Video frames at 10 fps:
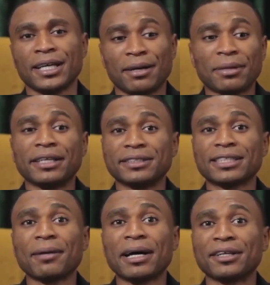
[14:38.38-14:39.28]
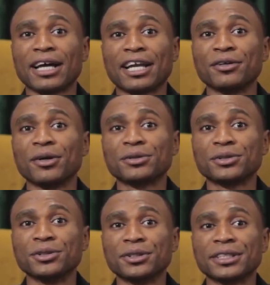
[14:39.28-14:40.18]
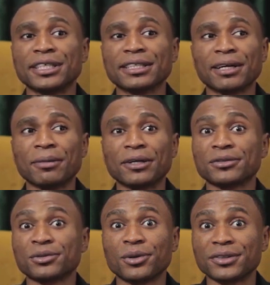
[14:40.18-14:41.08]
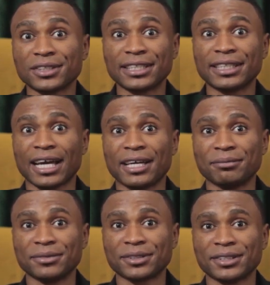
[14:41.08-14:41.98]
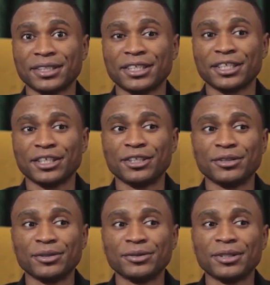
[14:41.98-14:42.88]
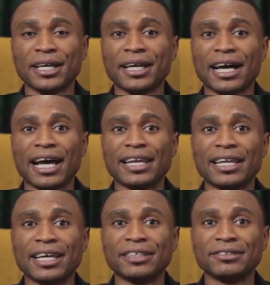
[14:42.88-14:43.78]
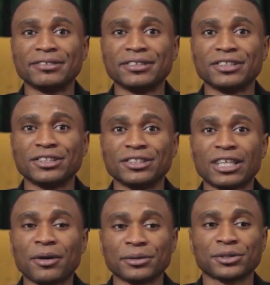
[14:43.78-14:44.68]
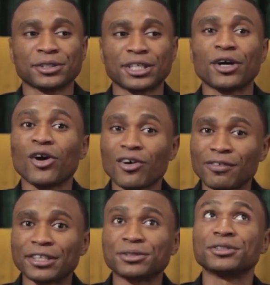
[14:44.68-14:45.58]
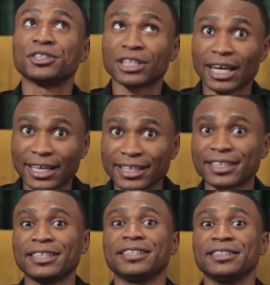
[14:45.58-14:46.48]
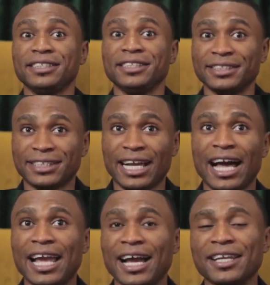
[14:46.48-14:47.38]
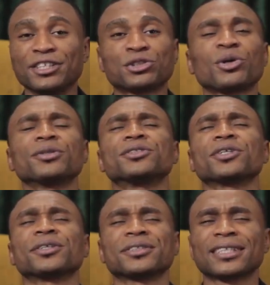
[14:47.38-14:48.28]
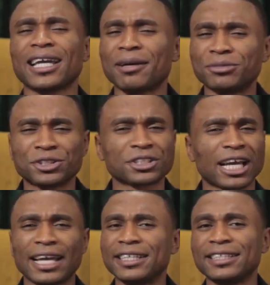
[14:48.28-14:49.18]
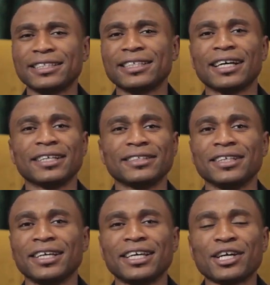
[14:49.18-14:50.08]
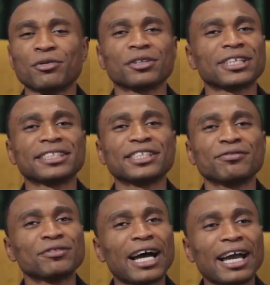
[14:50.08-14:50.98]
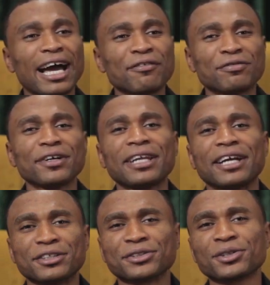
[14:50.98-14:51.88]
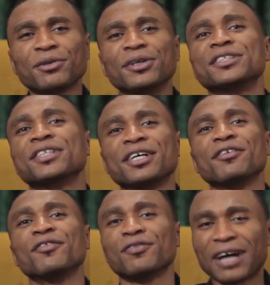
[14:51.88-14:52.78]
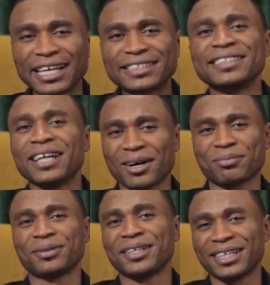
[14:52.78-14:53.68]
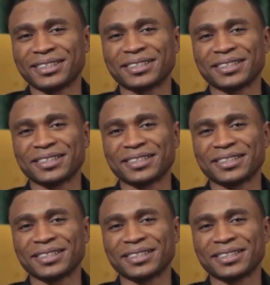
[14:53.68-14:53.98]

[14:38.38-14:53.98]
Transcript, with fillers: And by this time, I'd gone to urinate about 2 or 3 times, you know, and then that was just a cover to check the sky, and the sun just kept shining, and it was as if I felt like the sun was fighting our prayers.